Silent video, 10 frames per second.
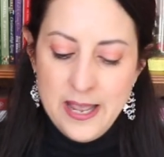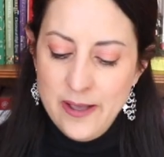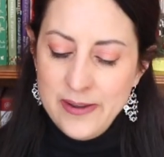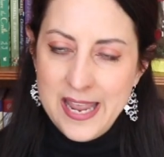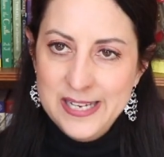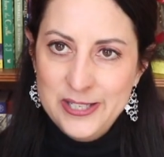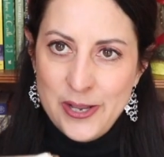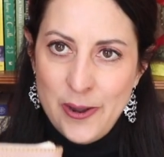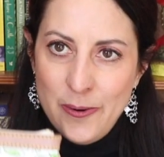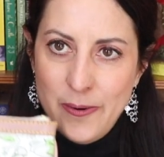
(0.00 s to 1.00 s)
Okay,
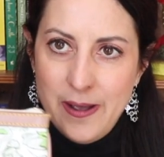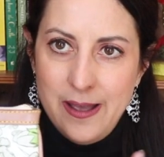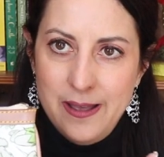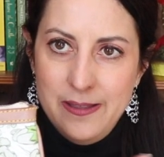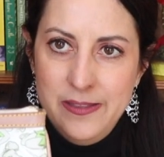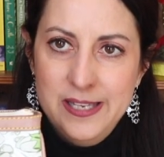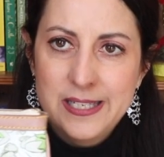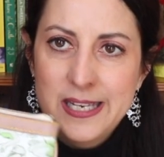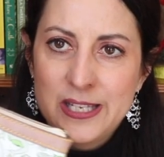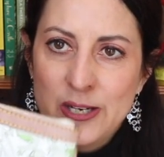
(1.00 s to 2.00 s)
so
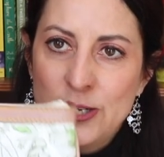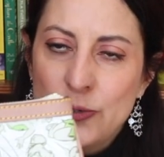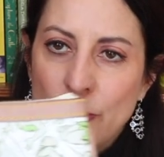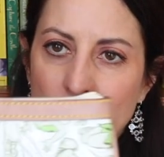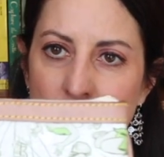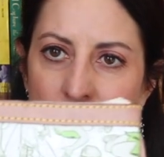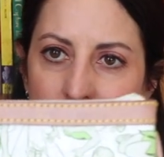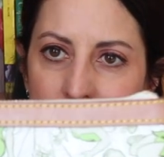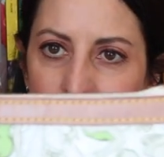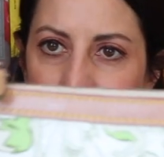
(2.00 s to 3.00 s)
this is an
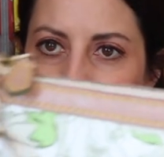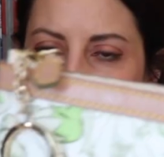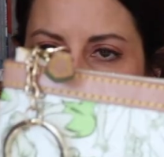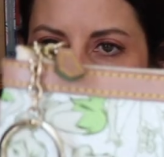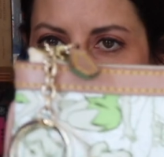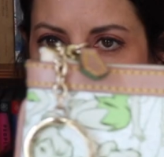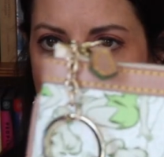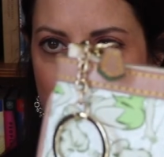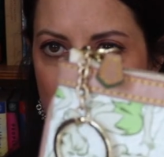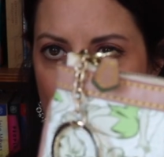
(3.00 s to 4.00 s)
adorable little Junie
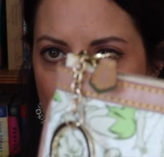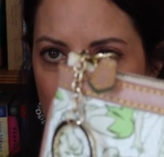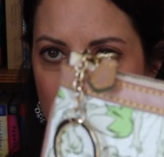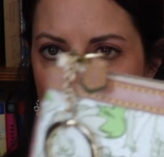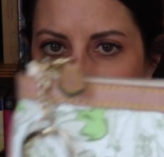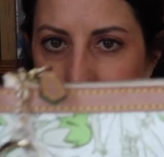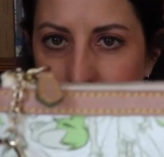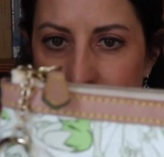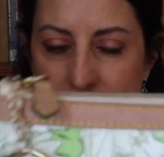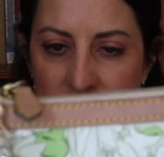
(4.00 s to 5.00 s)
and Burke
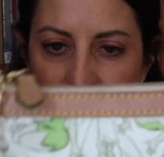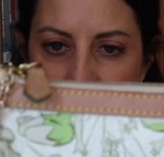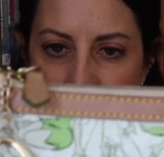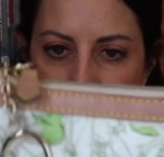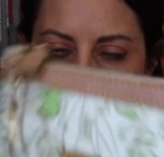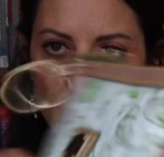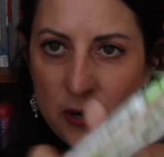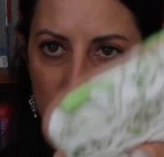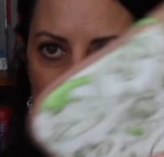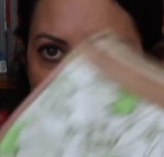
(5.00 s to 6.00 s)
like change
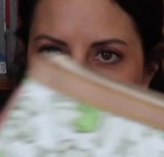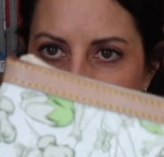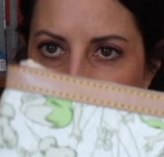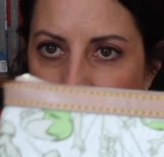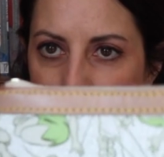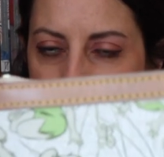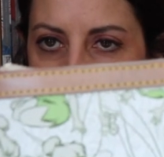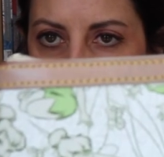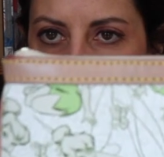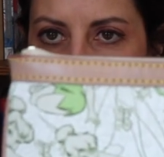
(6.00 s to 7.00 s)
purse that has Tinkerbell
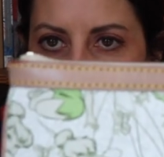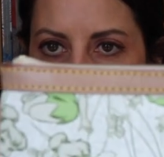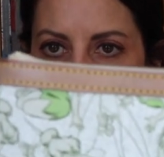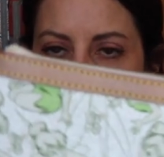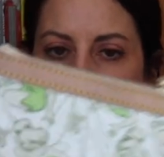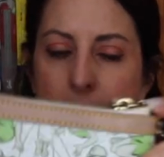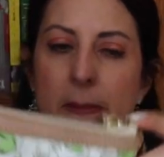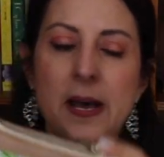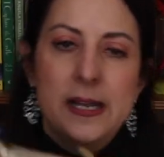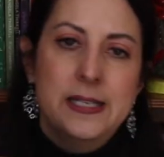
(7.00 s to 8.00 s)
on it.
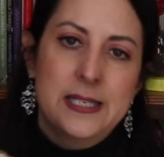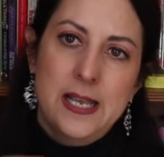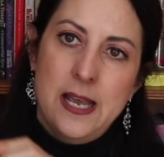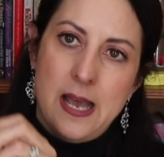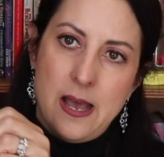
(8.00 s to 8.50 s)
But